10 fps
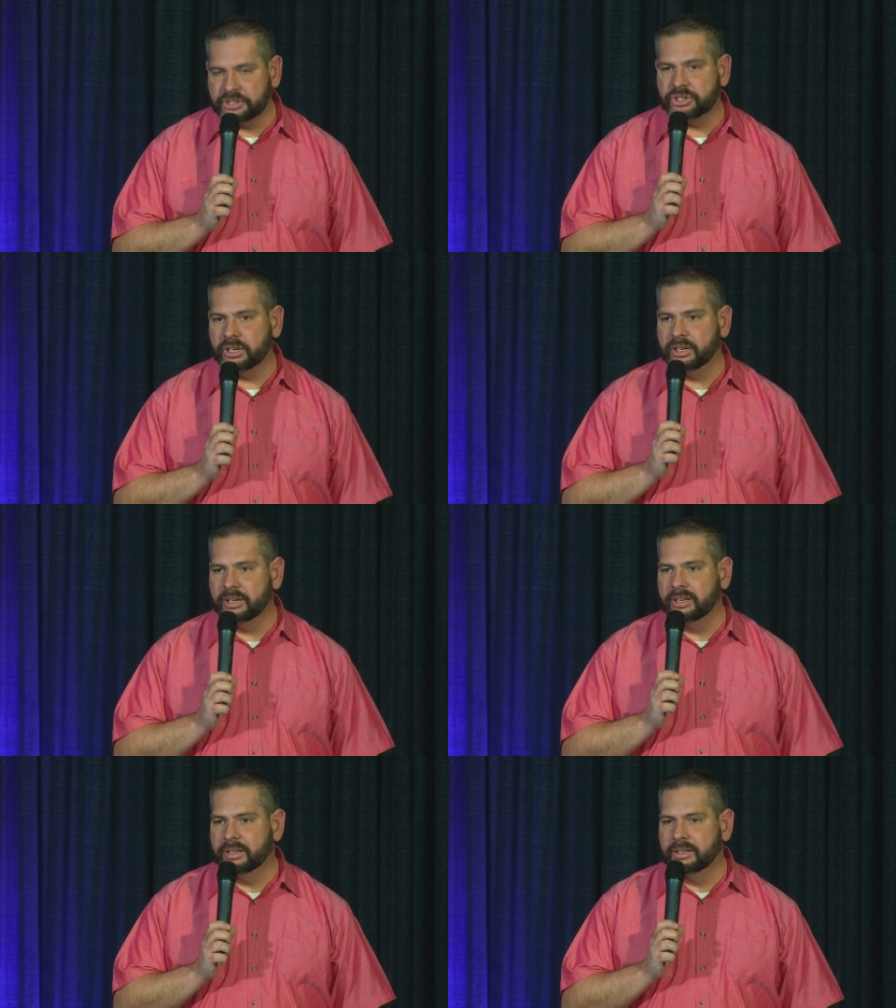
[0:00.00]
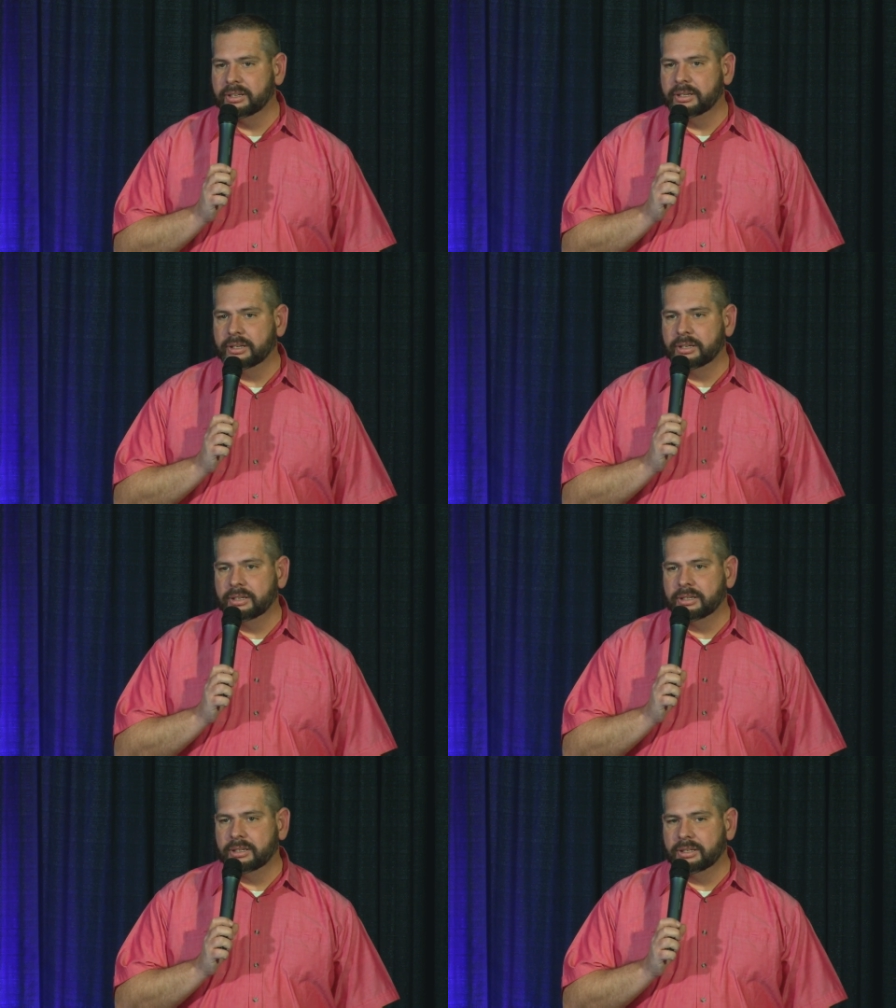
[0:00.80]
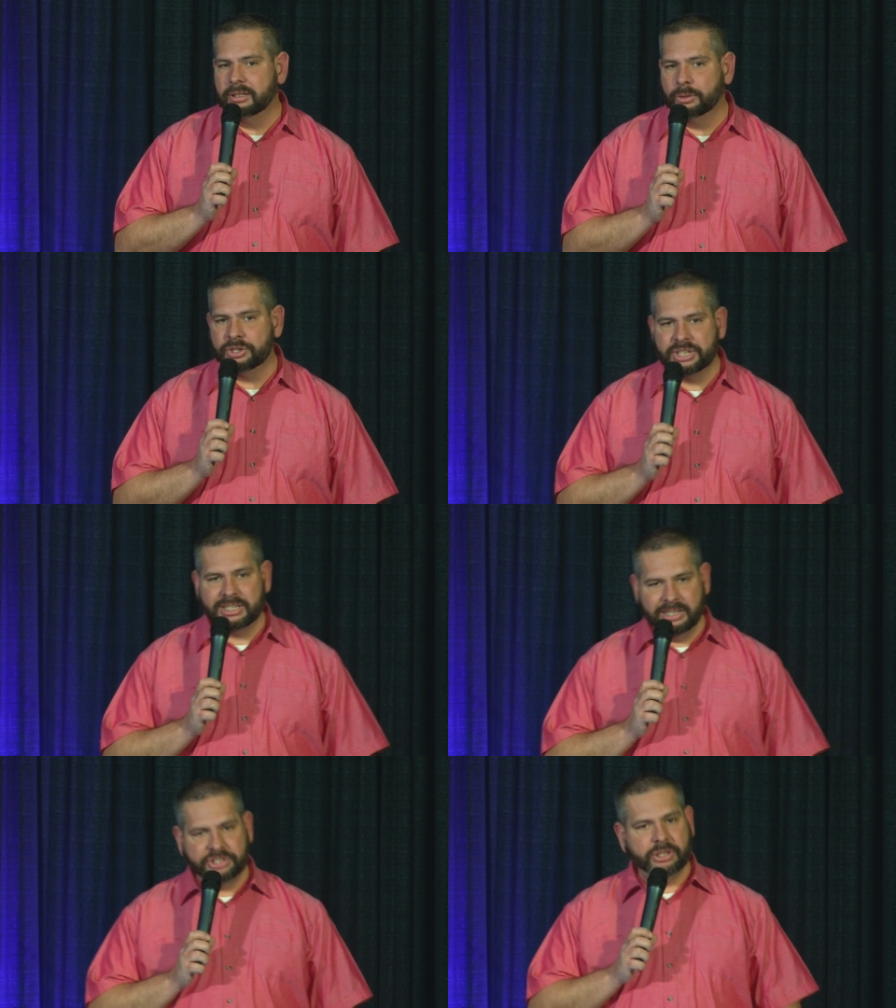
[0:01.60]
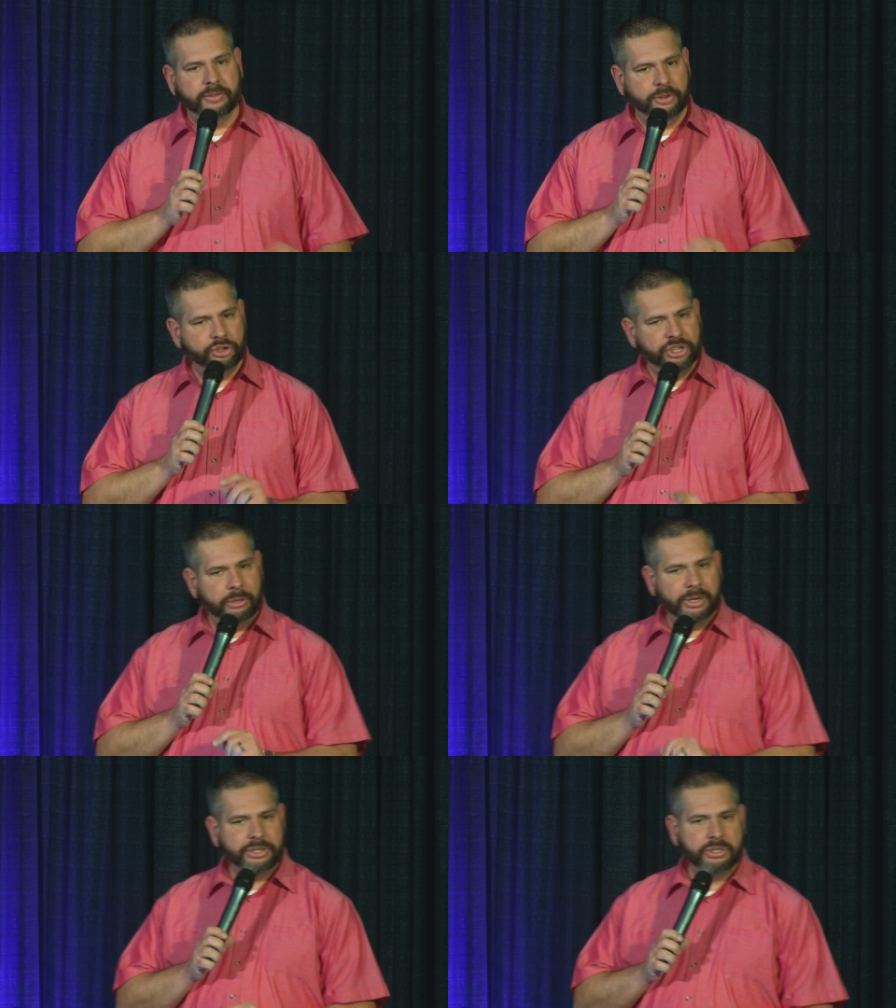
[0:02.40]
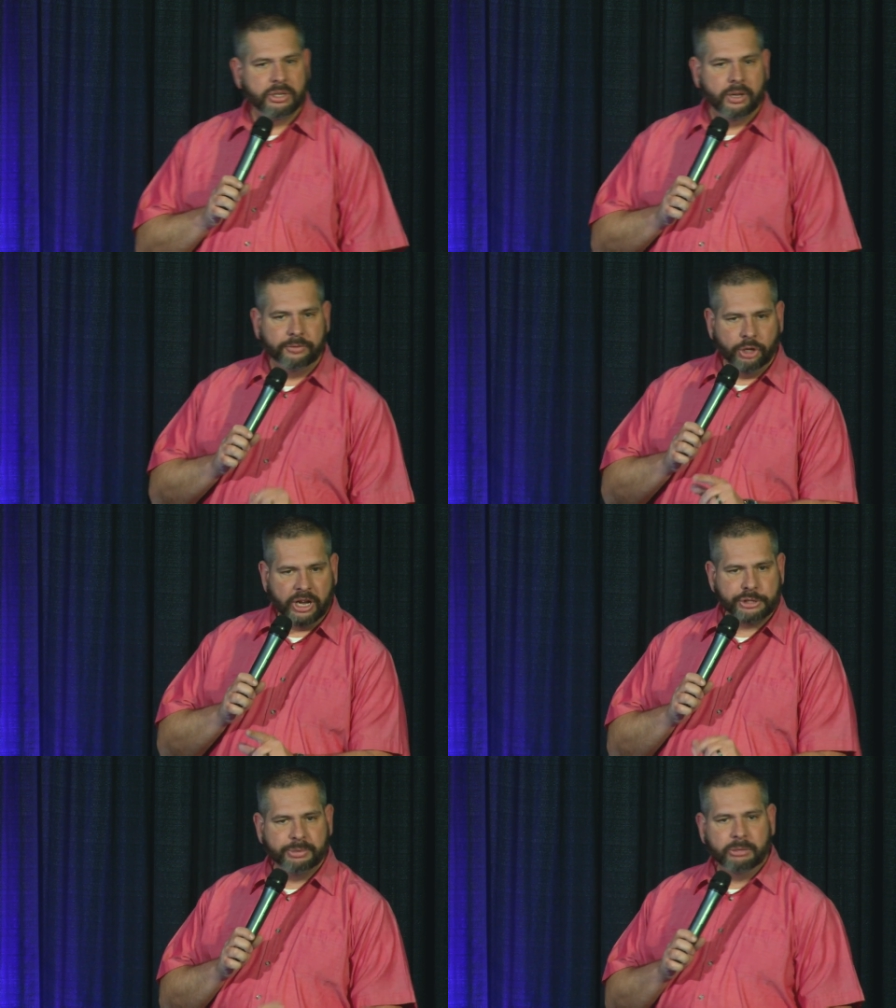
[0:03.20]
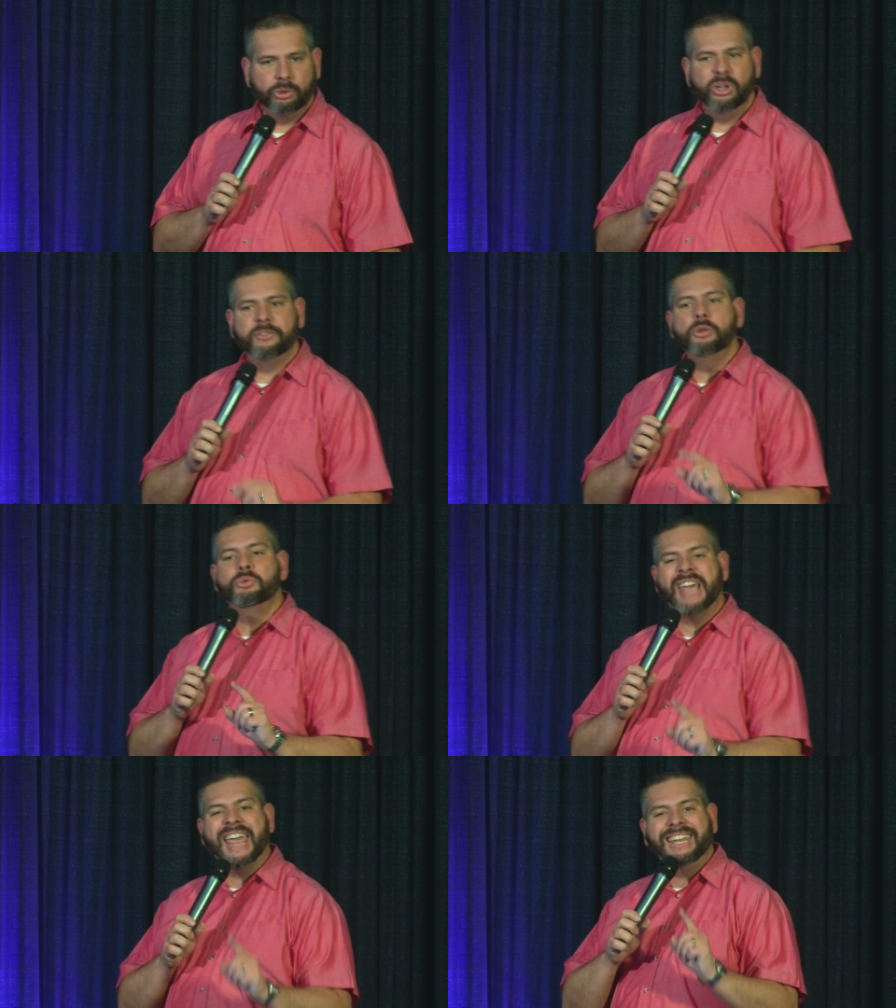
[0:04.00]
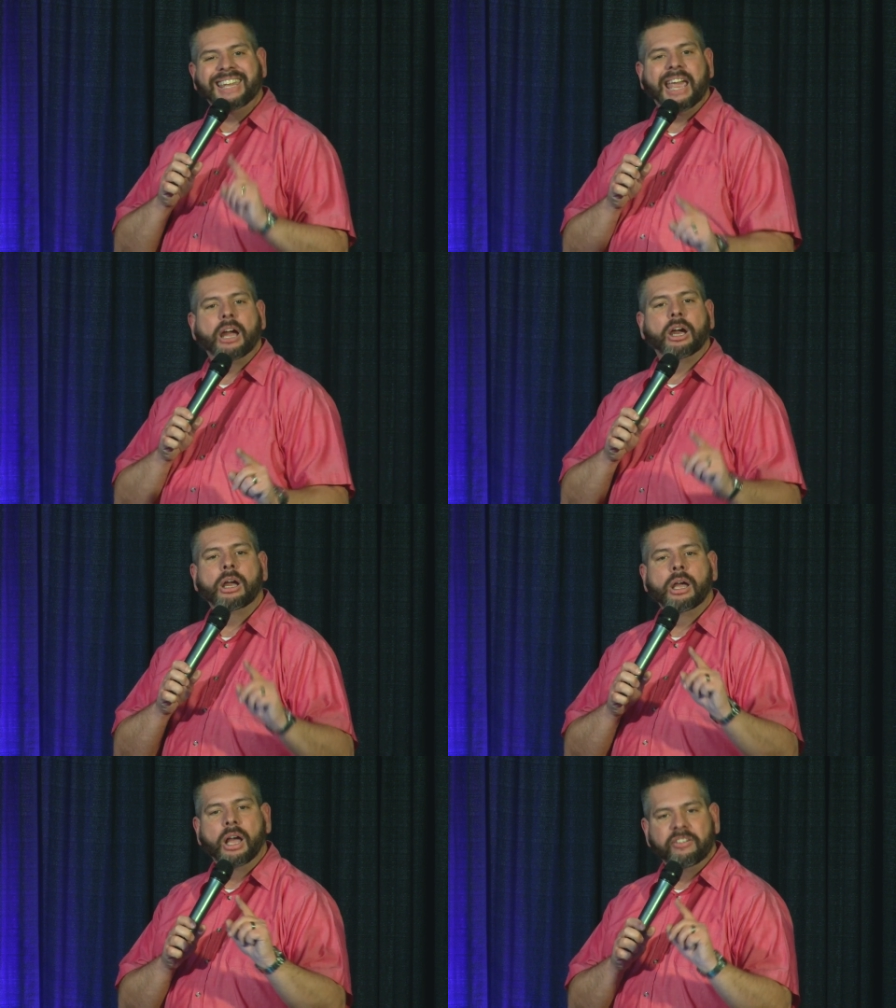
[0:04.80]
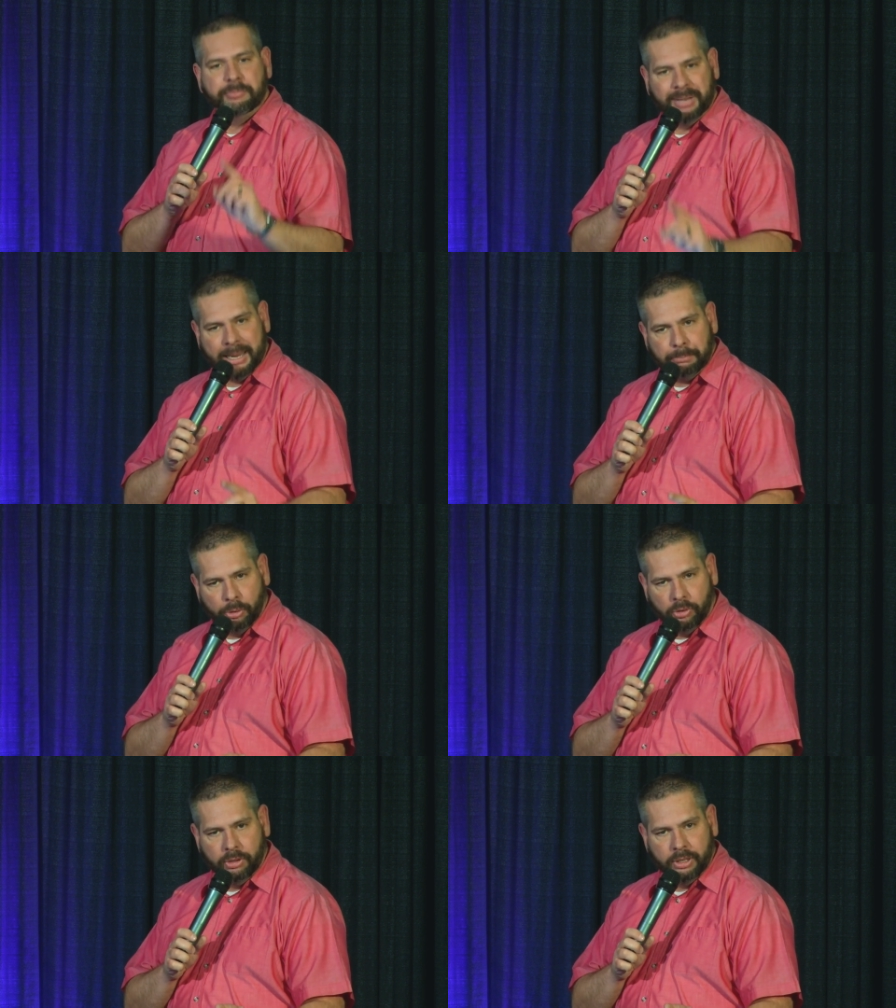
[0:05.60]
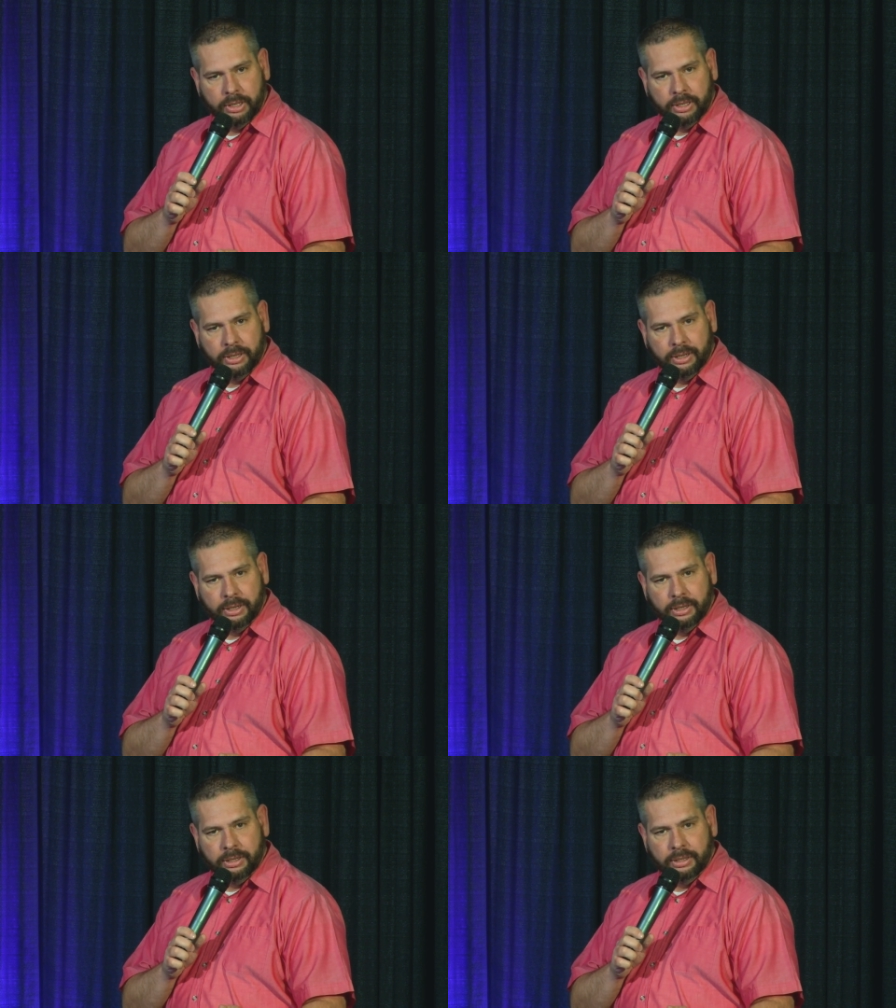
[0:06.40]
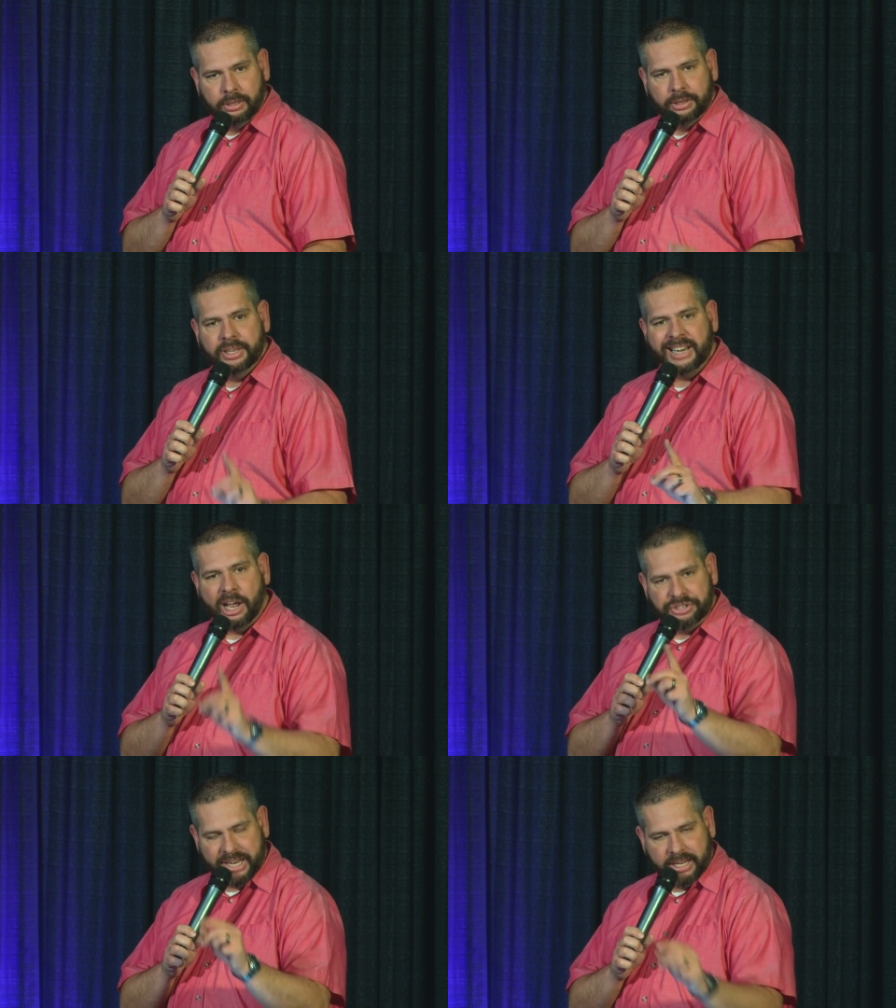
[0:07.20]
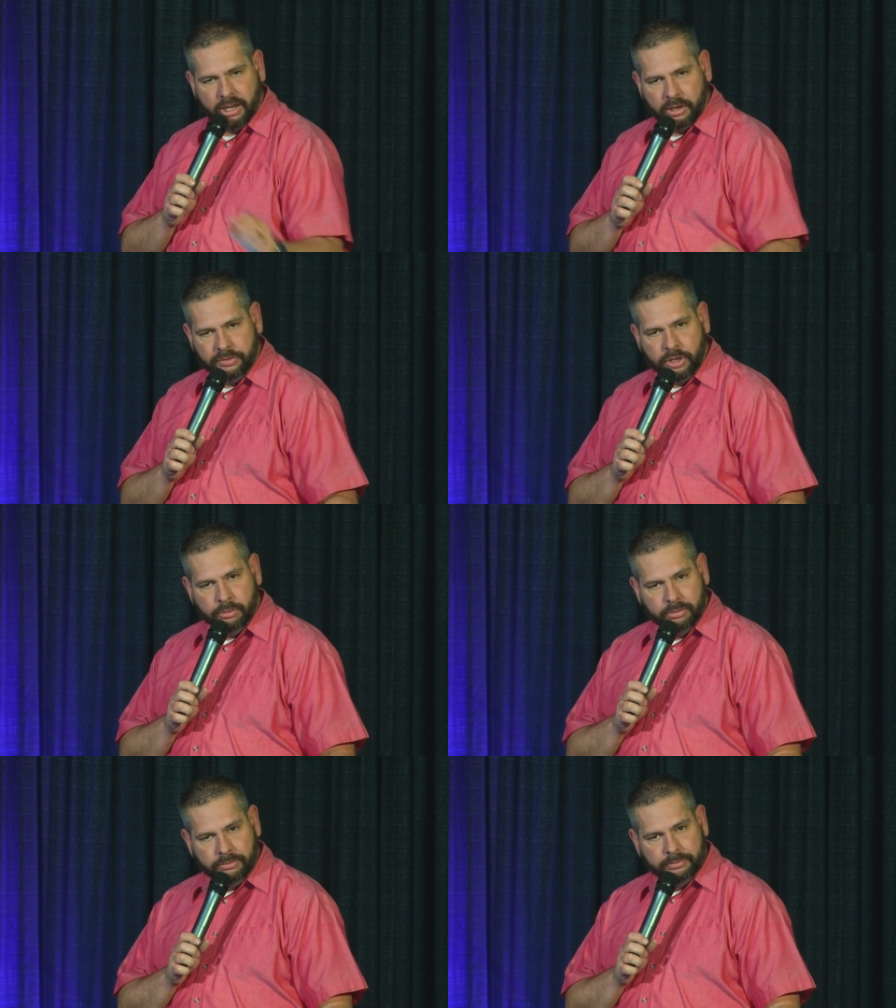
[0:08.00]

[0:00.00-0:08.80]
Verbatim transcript: answer. Lord says, listen, if you're generous, if you're hospitable, if you take care of people, then I'll take care of you.